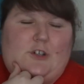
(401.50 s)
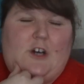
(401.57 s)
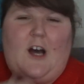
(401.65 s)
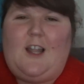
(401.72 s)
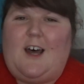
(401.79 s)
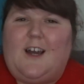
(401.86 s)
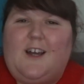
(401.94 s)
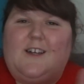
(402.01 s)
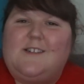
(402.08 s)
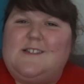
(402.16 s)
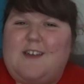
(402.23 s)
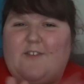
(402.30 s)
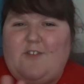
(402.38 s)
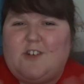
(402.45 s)
like
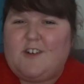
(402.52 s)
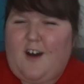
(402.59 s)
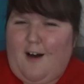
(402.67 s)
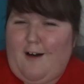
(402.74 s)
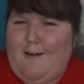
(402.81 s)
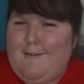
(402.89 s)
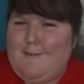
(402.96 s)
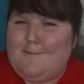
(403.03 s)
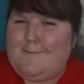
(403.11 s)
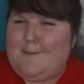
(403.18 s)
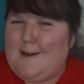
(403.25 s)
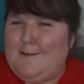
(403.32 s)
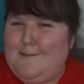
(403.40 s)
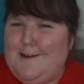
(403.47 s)
seven and a half,
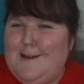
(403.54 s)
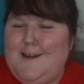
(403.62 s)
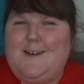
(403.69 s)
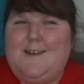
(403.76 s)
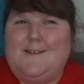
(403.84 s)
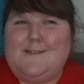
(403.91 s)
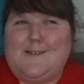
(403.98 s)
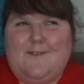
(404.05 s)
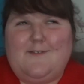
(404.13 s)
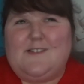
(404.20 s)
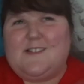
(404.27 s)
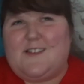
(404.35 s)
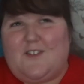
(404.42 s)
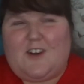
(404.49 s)
maybe?
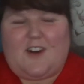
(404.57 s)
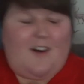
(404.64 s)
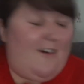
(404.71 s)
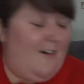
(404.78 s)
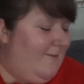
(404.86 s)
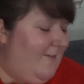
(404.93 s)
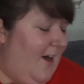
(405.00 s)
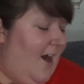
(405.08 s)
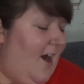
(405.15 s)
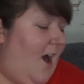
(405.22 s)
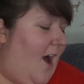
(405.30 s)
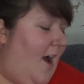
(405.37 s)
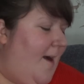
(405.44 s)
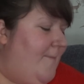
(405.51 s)
Seven, seven and a half.
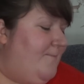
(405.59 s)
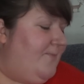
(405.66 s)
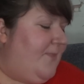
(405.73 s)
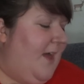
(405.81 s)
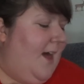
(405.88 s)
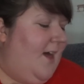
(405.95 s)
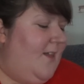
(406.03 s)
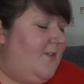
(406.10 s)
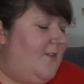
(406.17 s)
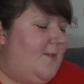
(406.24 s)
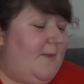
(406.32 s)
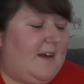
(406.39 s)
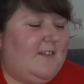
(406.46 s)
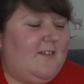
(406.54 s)
Um,
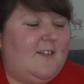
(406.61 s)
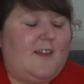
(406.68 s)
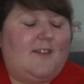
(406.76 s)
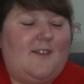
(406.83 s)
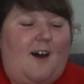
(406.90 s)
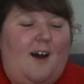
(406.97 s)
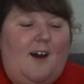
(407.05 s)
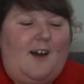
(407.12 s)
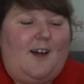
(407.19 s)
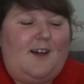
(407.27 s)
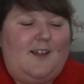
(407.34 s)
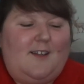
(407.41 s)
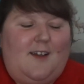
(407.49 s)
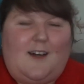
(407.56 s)
the main thing that
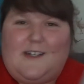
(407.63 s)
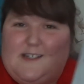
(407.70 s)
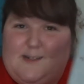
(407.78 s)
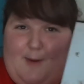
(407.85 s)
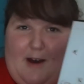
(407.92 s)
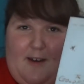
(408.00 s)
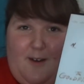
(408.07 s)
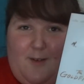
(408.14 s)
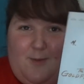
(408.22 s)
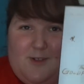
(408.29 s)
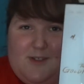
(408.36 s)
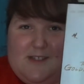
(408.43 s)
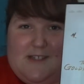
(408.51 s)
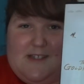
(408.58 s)
I liked about it
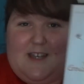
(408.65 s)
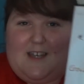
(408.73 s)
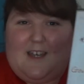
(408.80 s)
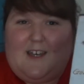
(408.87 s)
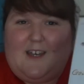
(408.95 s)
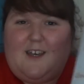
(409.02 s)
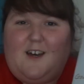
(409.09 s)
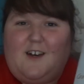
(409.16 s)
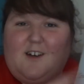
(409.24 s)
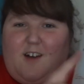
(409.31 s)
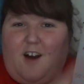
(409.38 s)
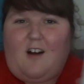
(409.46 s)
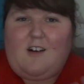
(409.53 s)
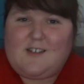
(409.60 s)
was the
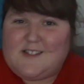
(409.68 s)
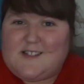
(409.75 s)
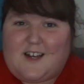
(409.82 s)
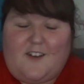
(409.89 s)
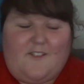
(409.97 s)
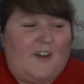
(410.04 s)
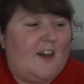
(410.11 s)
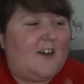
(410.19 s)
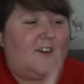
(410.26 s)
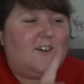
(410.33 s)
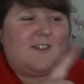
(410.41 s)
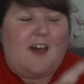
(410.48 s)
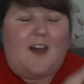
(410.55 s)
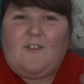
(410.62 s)
casting of it
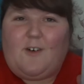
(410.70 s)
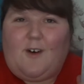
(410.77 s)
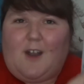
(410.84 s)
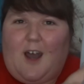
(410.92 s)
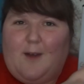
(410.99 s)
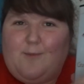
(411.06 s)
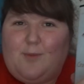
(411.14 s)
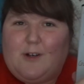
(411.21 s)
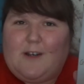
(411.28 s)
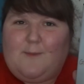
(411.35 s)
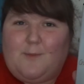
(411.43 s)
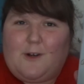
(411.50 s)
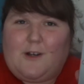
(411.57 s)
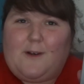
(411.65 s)
because everyone like
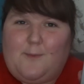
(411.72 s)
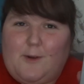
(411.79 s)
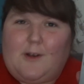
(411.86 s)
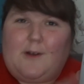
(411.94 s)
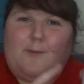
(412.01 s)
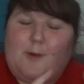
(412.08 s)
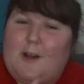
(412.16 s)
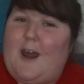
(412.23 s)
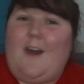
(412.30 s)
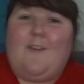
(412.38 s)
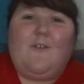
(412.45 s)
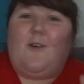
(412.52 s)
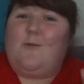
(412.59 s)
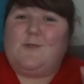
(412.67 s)
brilliant brilliant brilliant brilliant
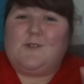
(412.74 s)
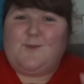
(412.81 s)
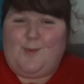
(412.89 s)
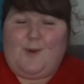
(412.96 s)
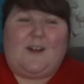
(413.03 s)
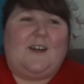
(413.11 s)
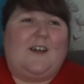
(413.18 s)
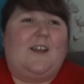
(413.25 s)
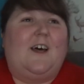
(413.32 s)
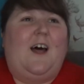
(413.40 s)
everyone was brilliant